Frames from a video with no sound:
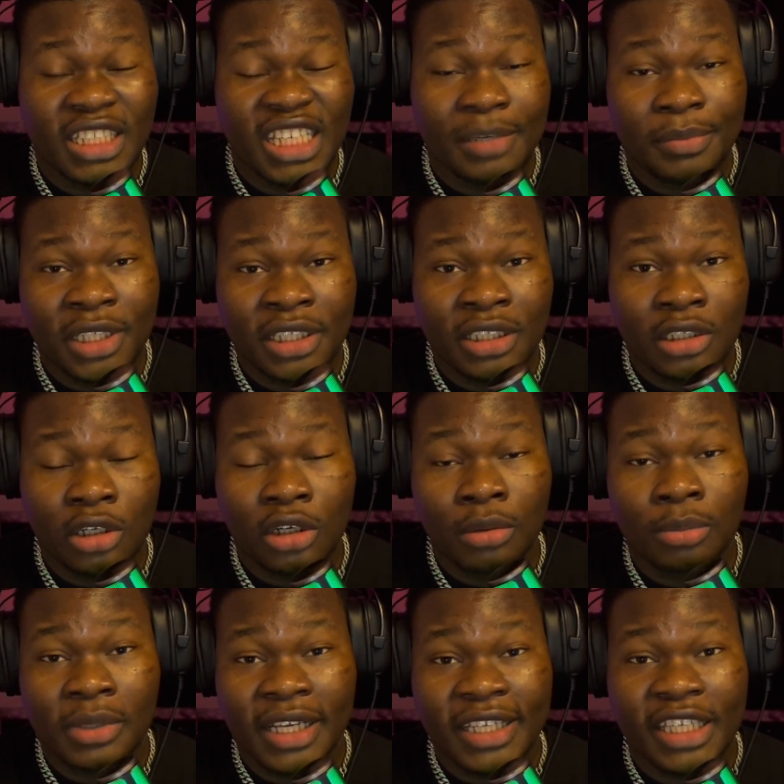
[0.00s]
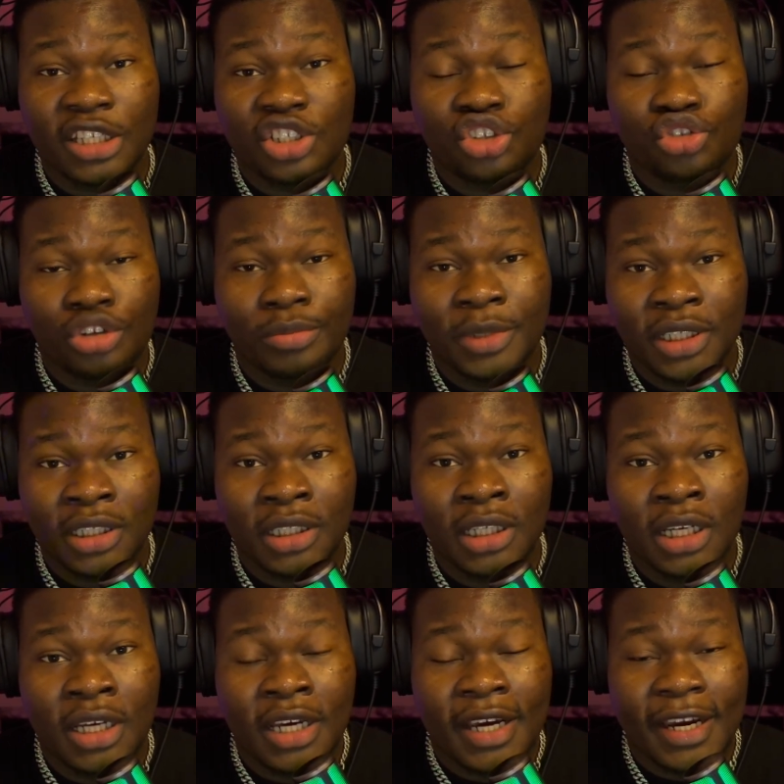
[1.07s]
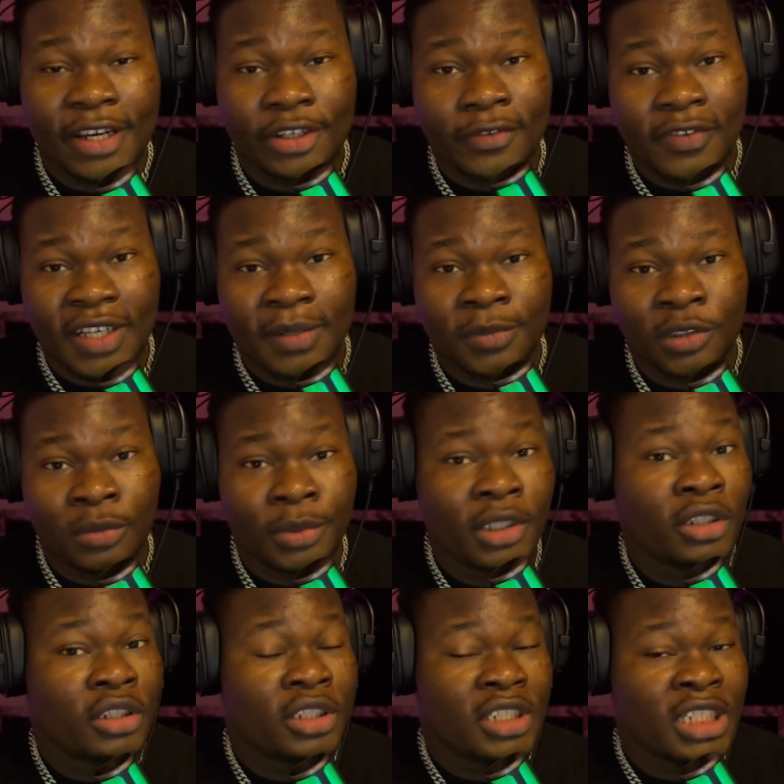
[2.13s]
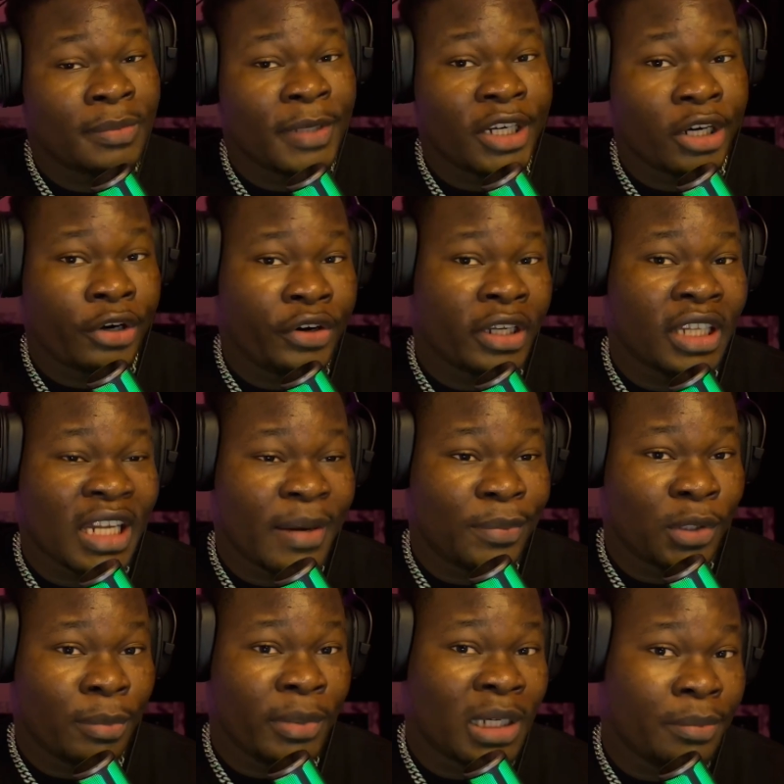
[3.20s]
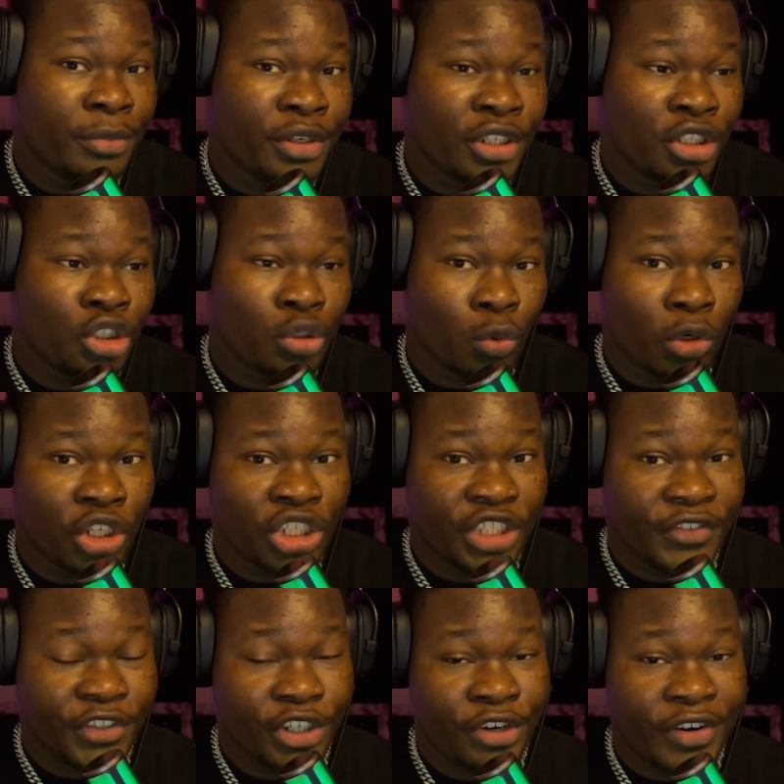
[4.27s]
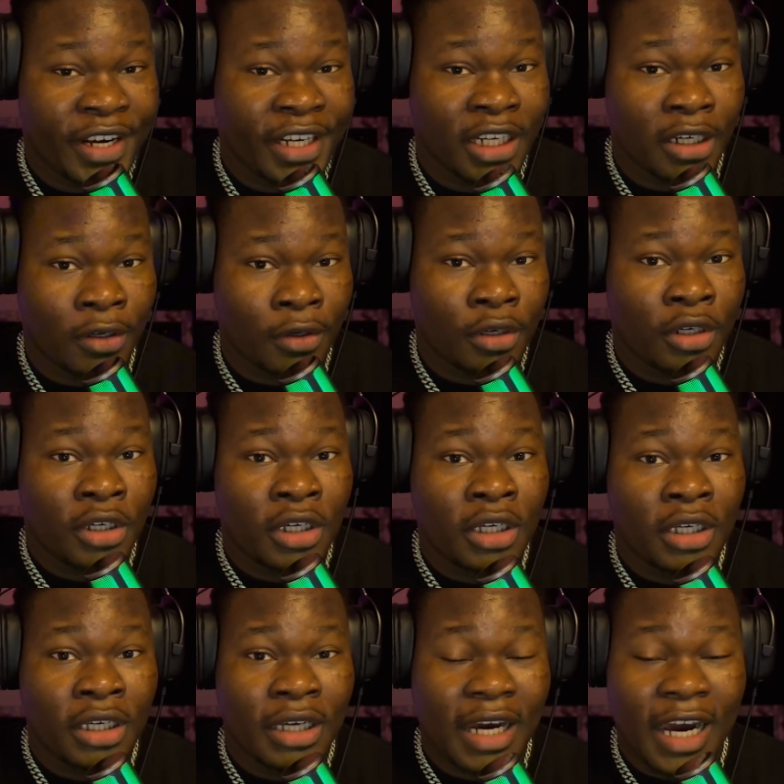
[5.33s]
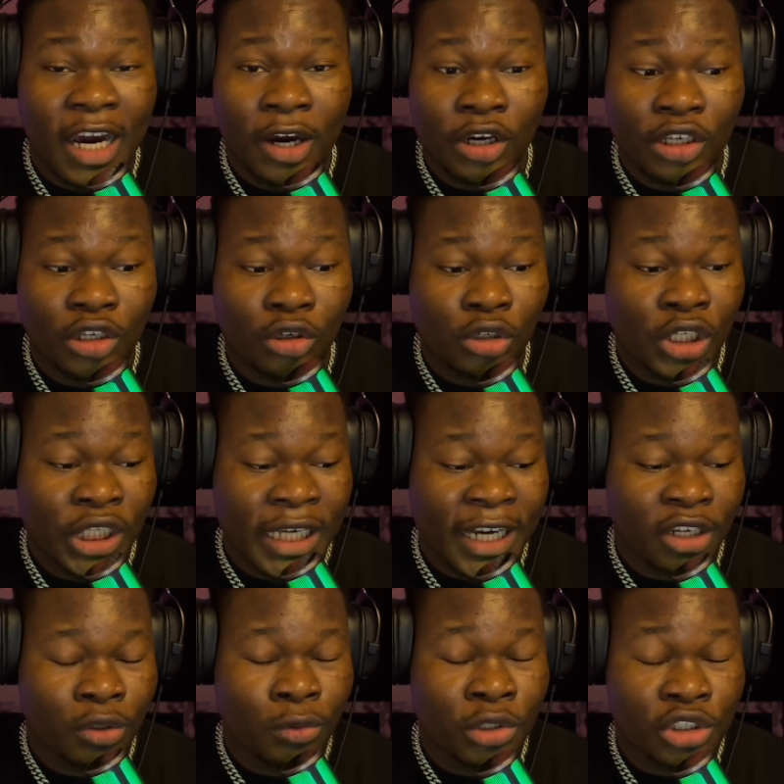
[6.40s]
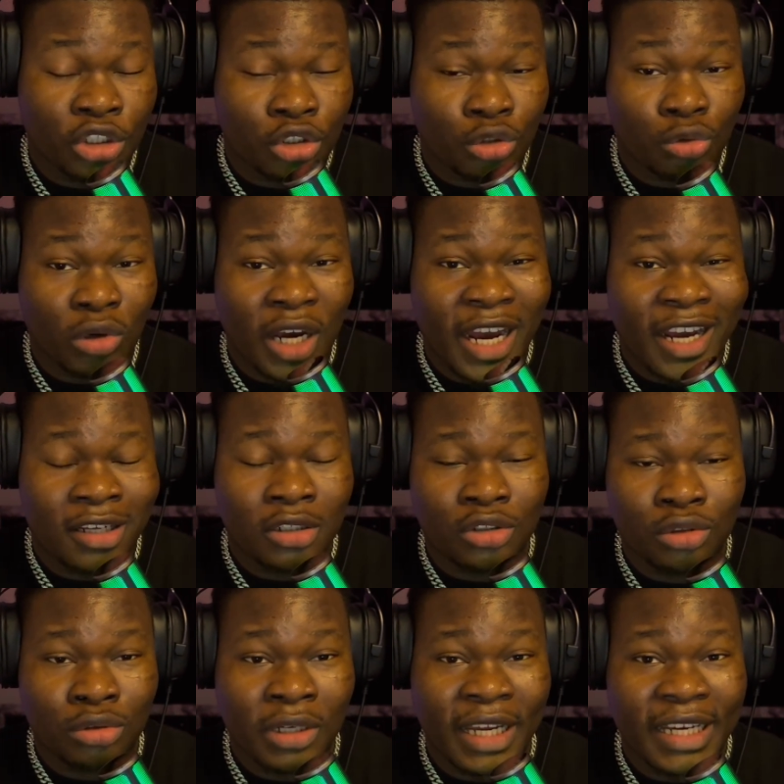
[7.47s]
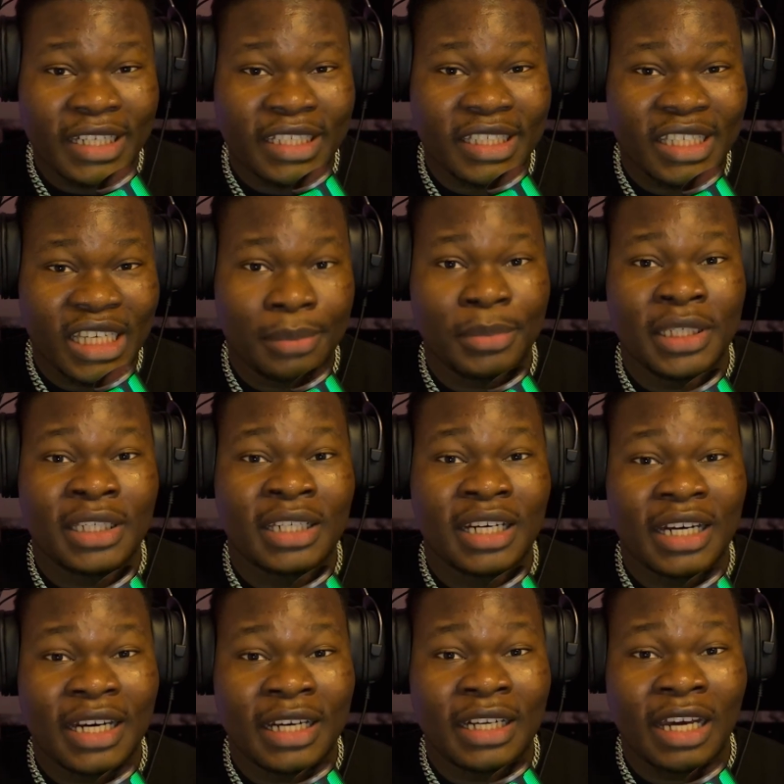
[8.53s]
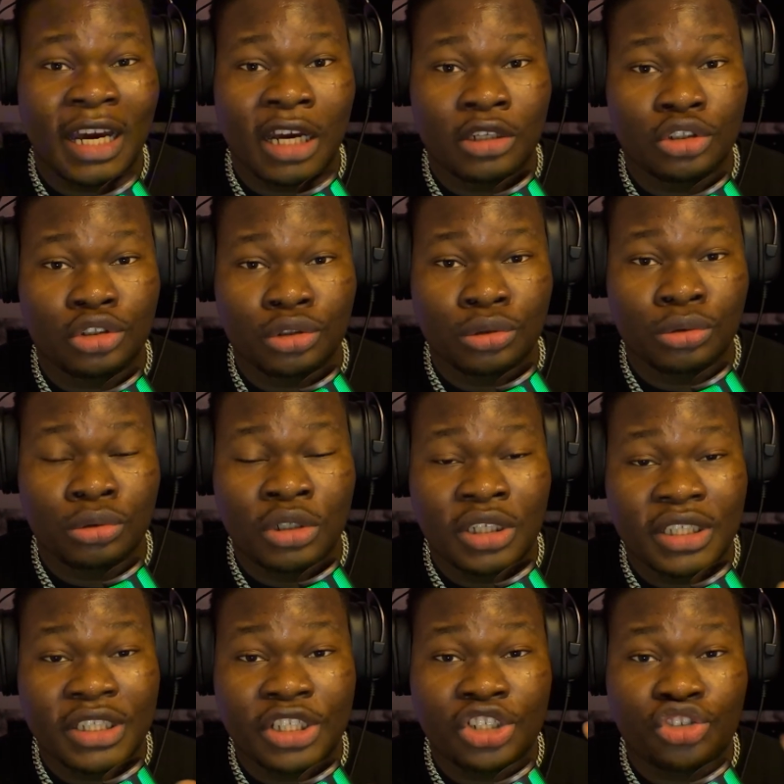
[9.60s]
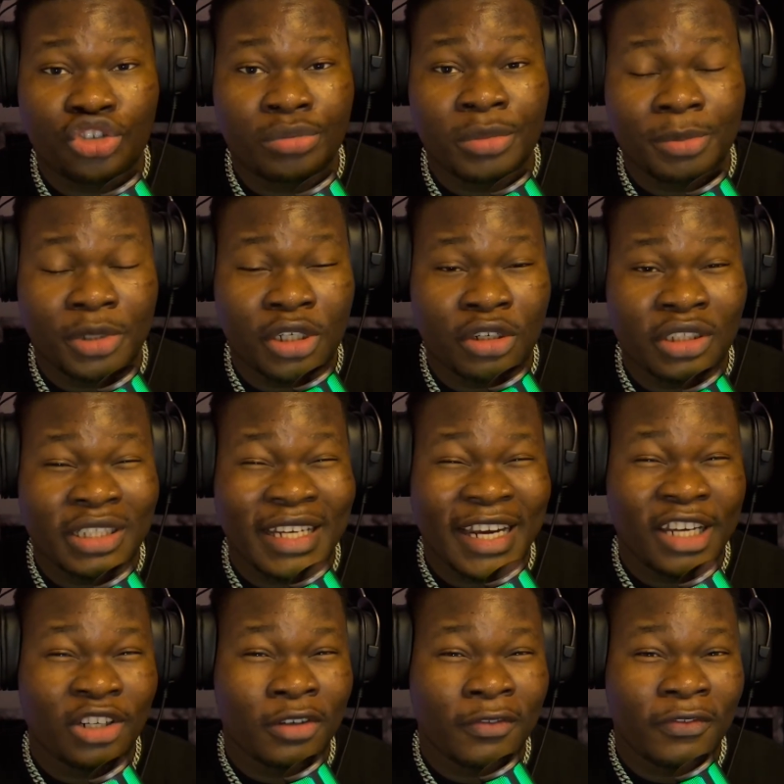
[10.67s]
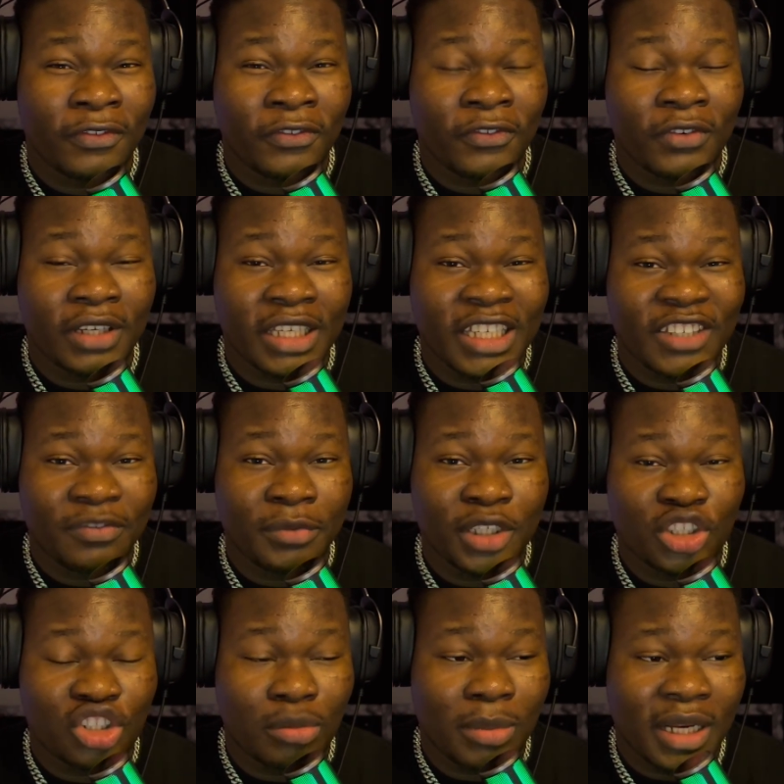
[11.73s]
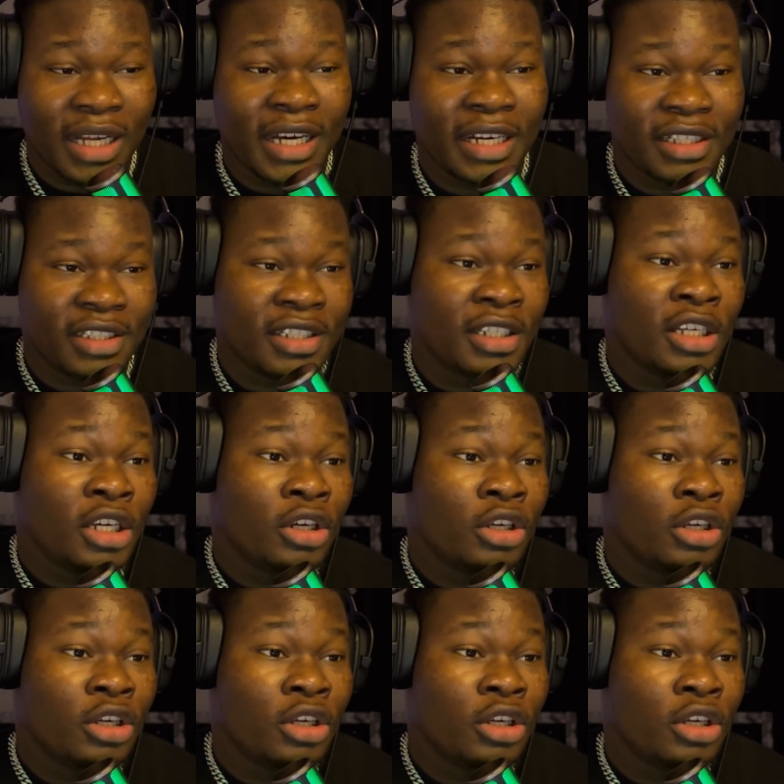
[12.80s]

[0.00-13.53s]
gaming, like a streaming kind of laptop, because this is my current laptop that I'm using to watch this video right now. I don't want it to undo like the gaming and undo the streaming because it kind of give me some lags.